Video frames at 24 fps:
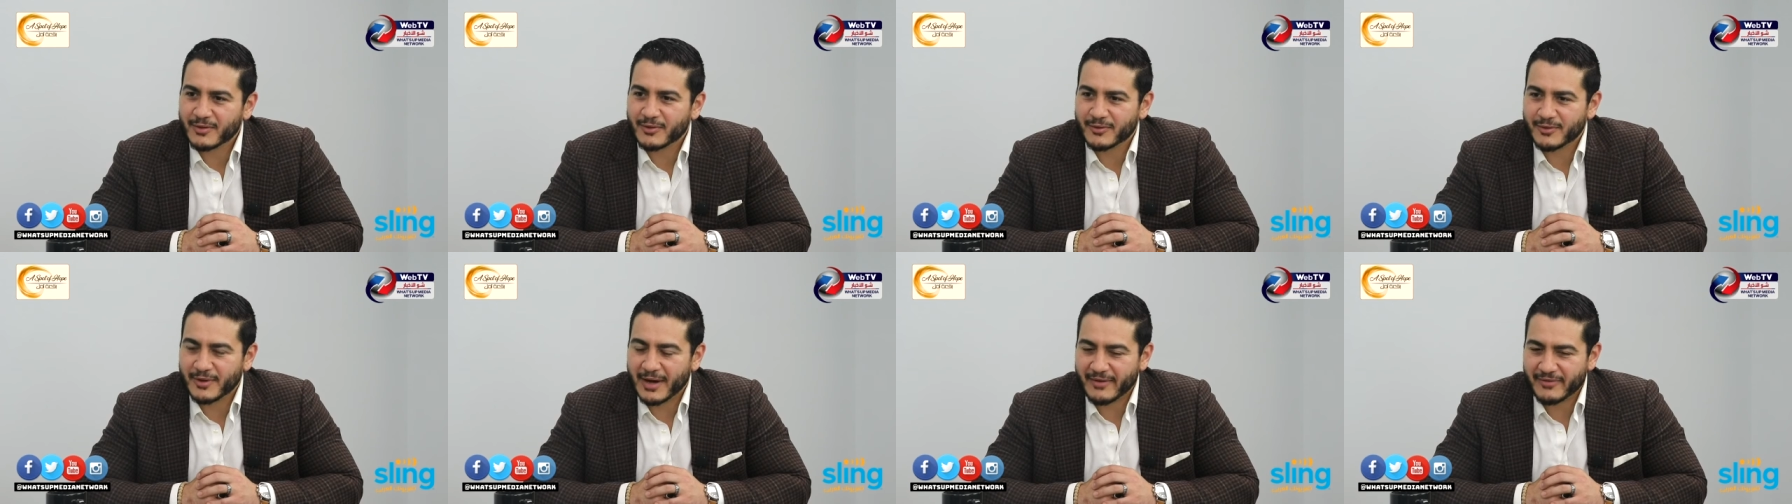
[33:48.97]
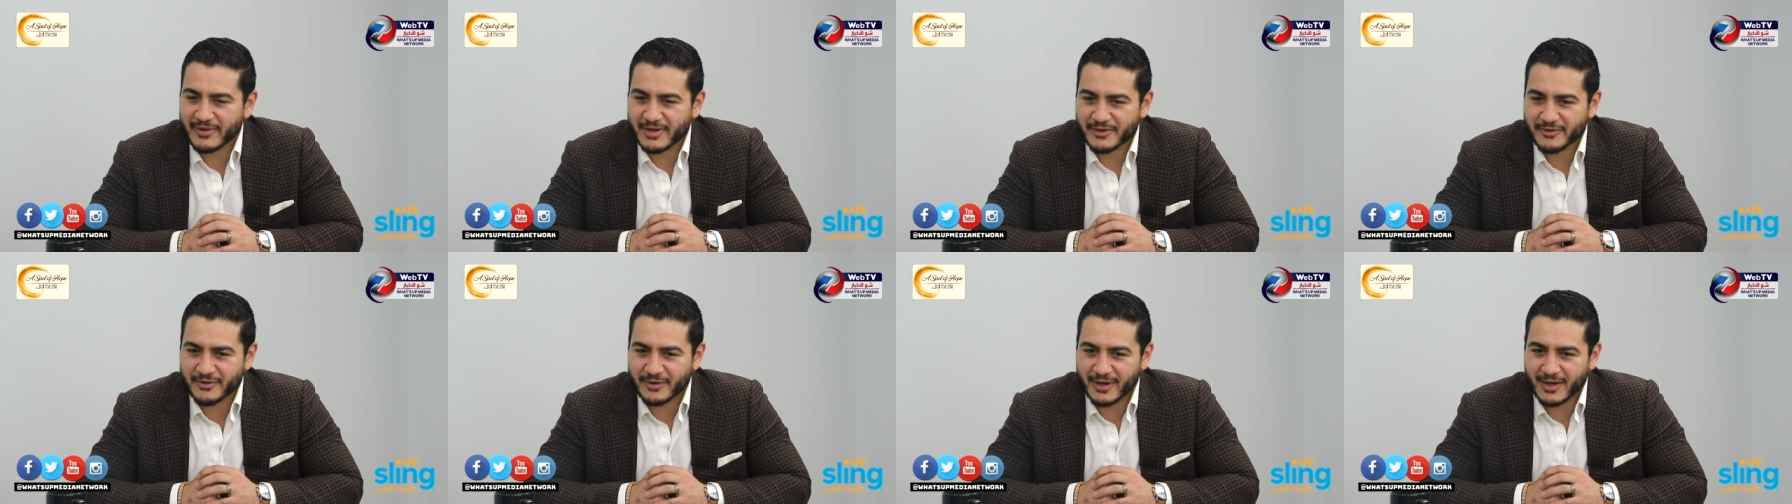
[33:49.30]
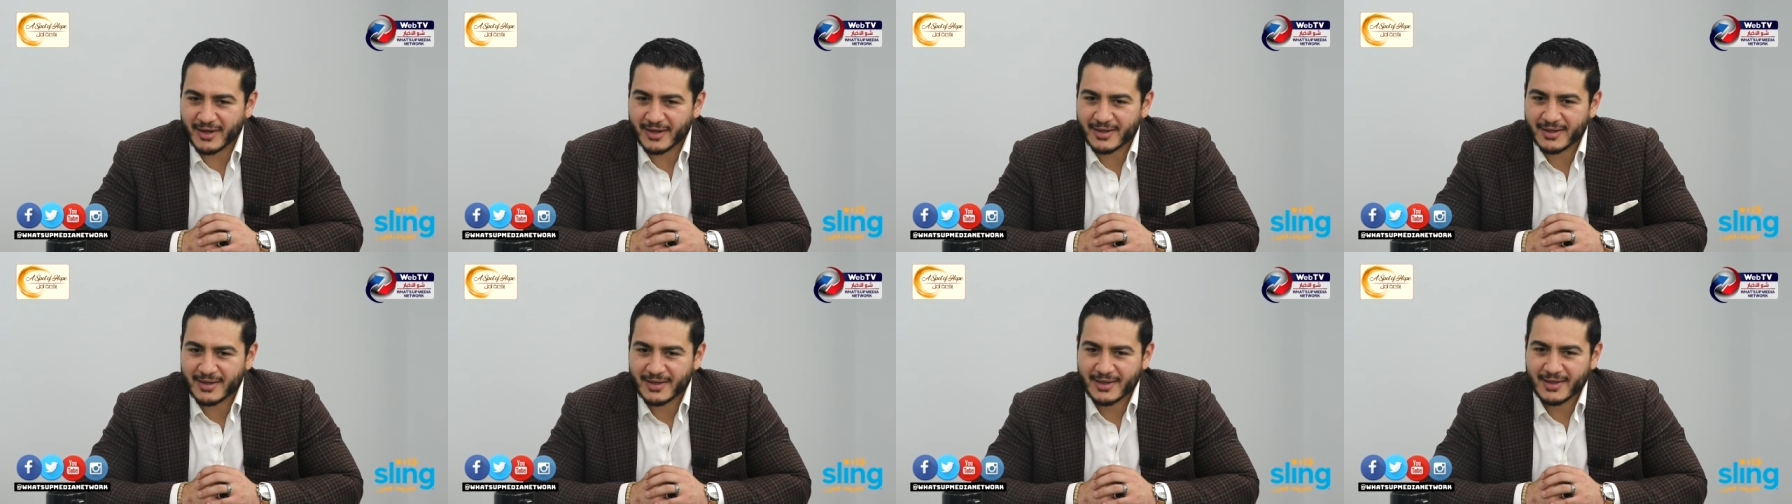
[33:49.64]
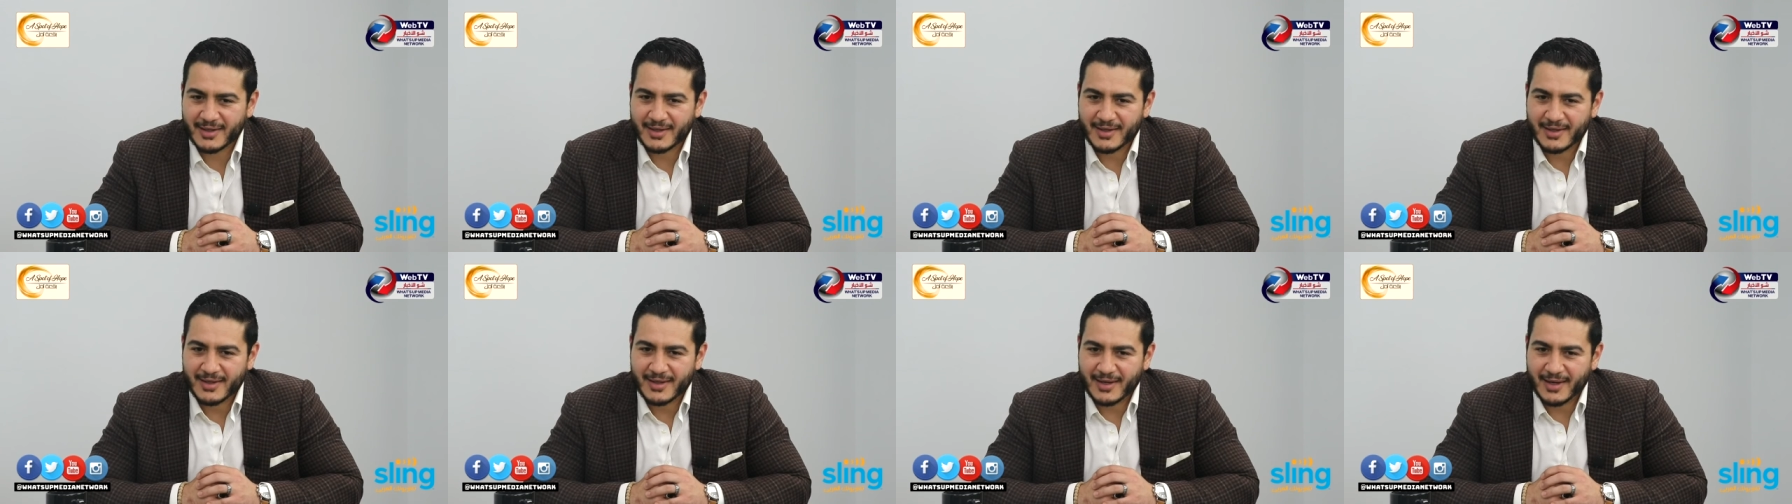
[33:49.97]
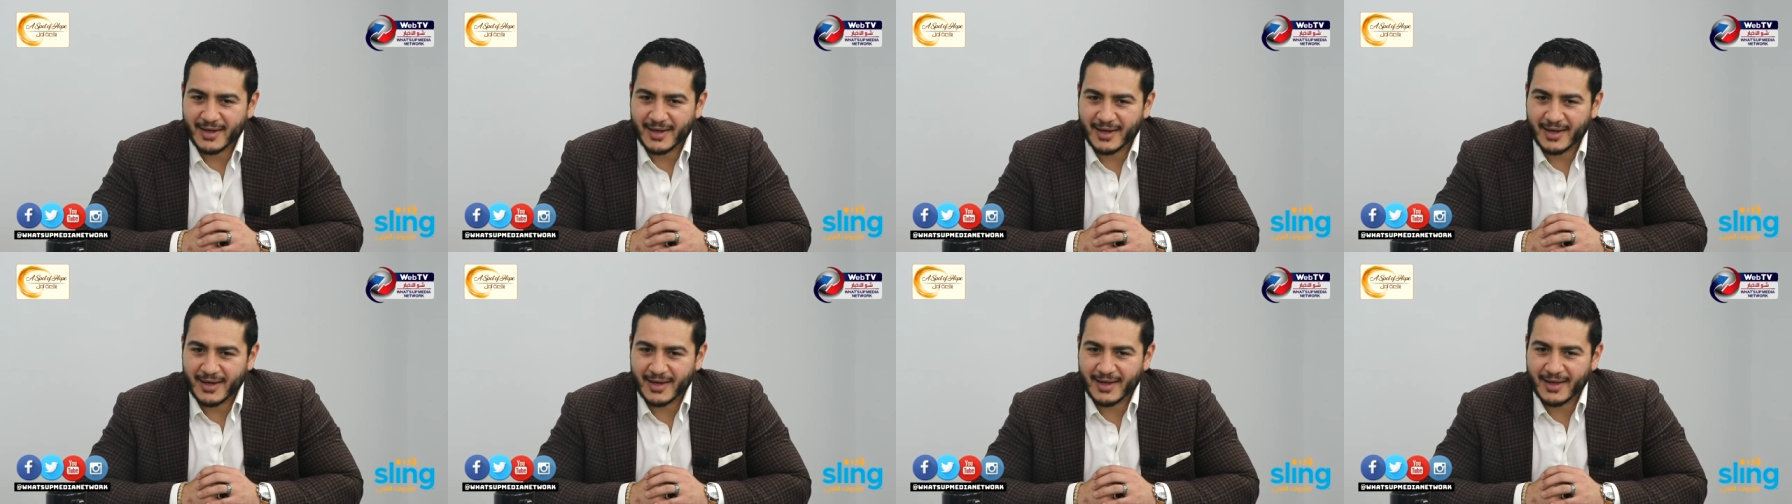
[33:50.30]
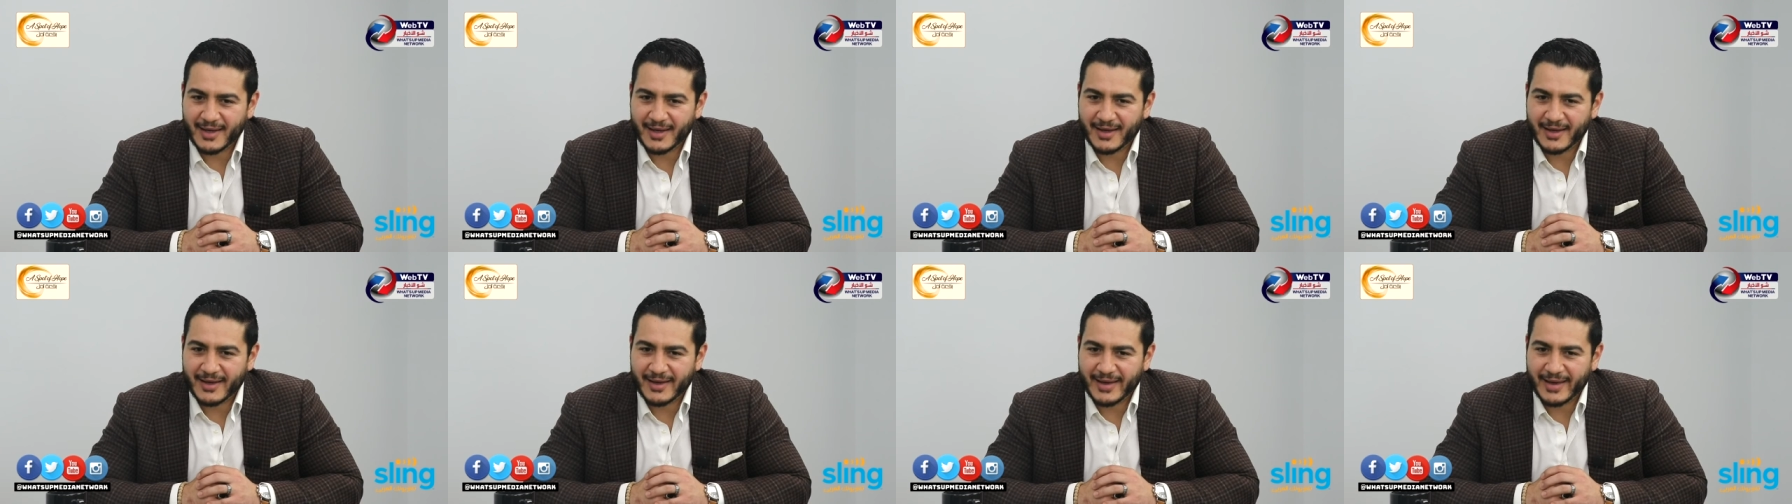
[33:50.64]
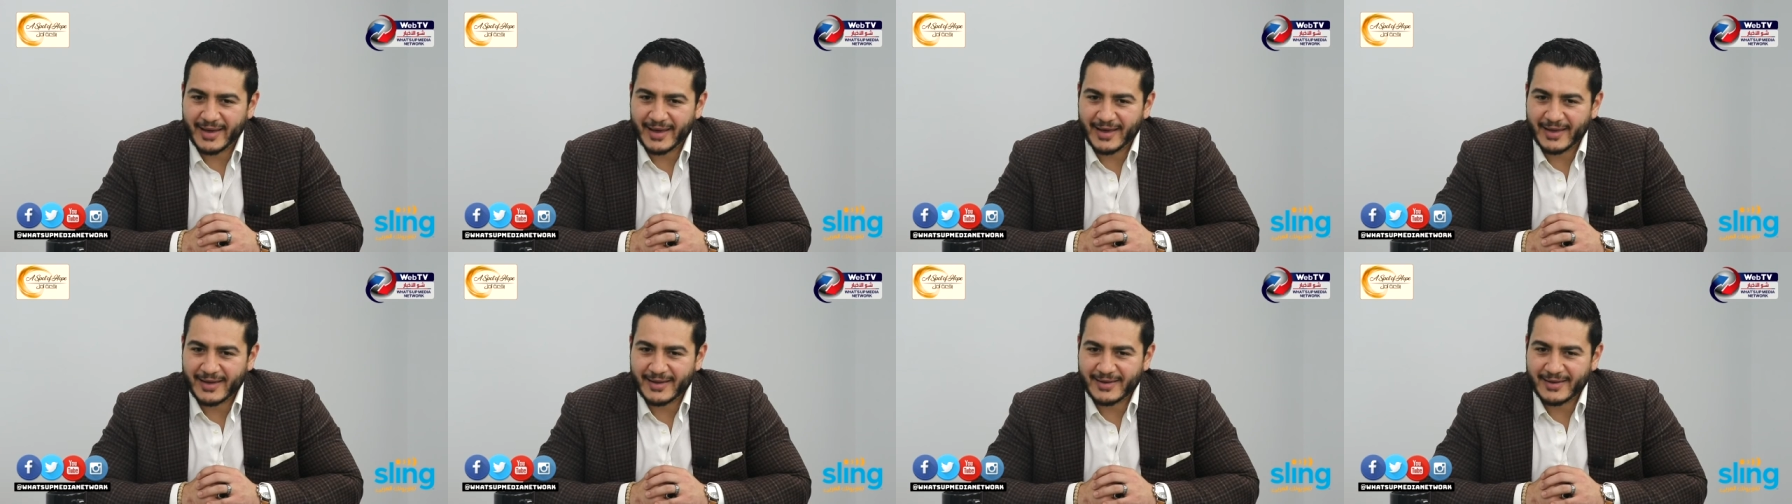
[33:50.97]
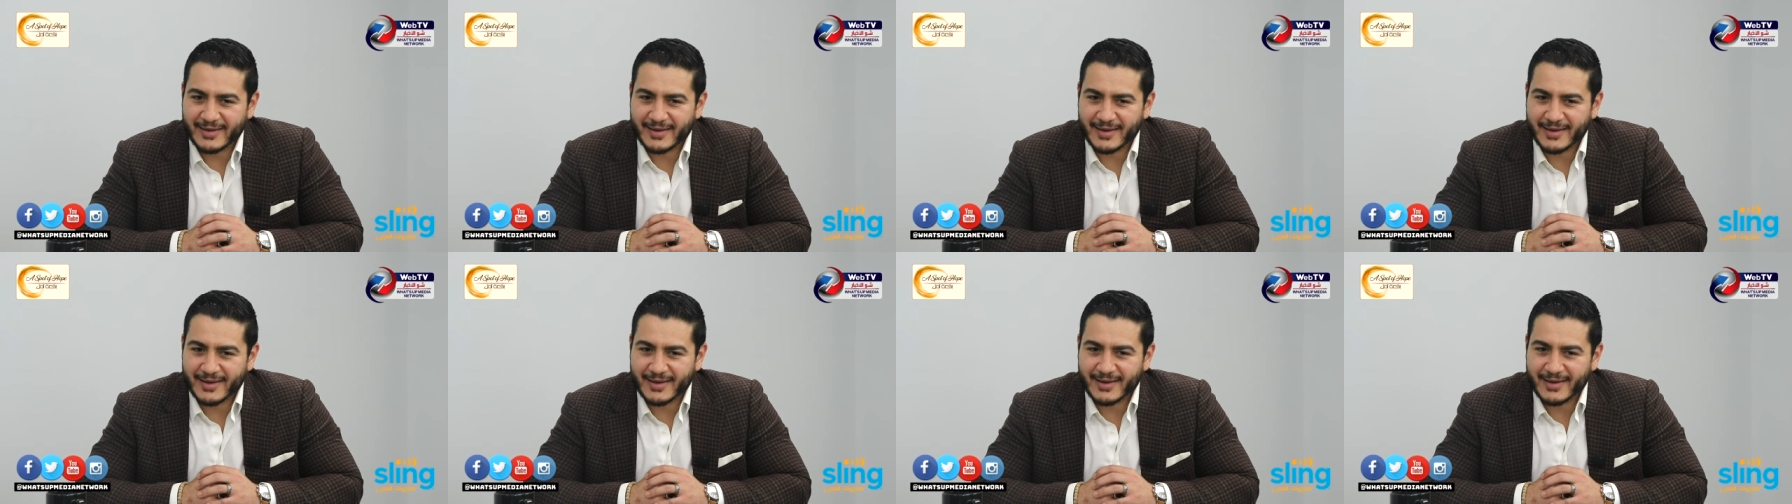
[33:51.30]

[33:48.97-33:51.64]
was driving a truck, and